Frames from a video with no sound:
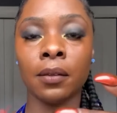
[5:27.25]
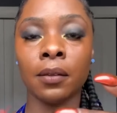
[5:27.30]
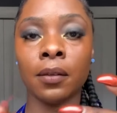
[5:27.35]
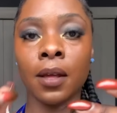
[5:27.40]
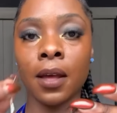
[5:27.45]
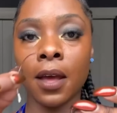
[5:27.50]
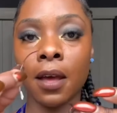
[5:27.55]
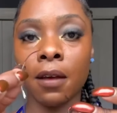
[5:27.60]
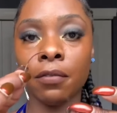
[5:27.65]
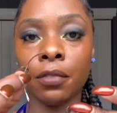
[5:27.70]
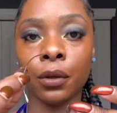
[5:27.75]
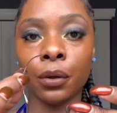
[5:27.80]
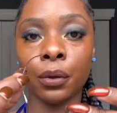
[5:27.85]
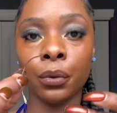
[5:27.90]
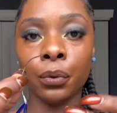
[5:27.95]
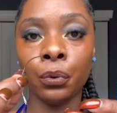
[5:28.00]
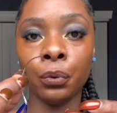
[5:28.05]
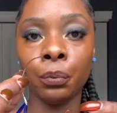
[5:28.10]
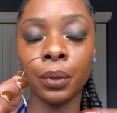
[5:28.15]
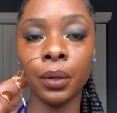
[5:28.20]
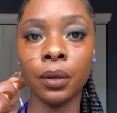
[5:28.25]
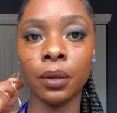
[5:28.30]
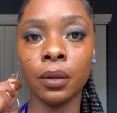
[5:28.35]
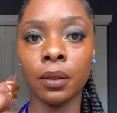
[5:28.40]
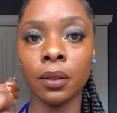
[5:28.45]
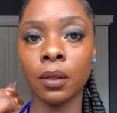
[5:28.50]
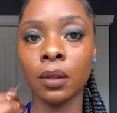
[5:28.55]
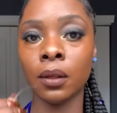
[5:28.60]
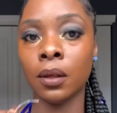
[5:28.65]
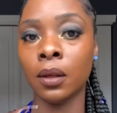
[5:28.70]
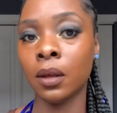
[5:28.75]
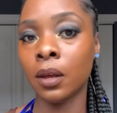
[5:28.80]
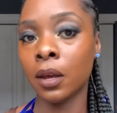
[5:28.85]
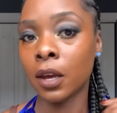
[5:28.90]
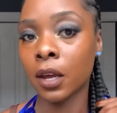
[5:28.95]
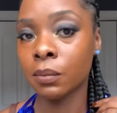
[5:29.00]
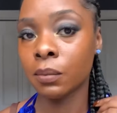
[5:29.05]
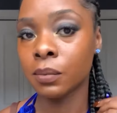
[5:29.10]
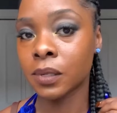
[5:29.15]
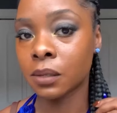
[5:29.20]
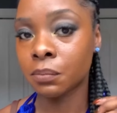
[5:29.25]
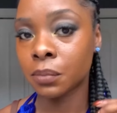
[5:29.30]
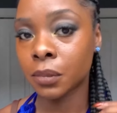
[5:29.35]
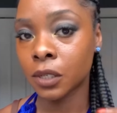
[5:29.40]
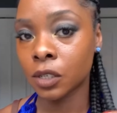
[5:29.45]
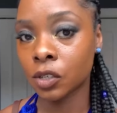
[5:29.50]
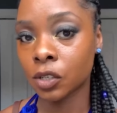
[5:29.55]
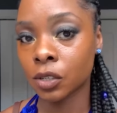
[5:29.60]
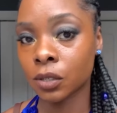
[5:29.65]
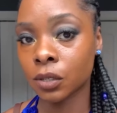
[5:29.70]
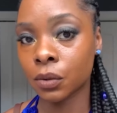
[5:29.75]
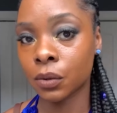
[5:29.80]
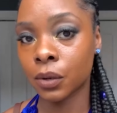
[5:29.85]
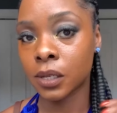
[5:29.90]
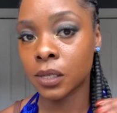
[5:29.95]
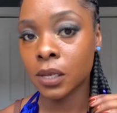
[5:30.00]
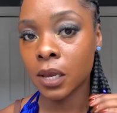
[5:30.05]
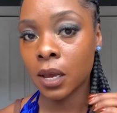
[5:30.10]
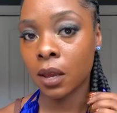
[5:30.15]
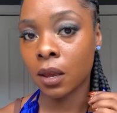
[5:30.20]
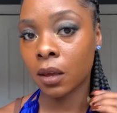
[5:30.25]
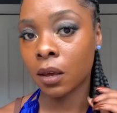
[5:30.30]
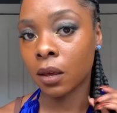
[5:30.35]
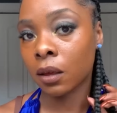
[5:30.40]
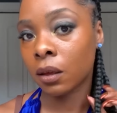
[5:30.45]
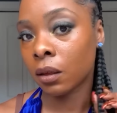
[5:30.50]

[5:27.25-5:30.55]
I have the hoop, and I'm simply just going to take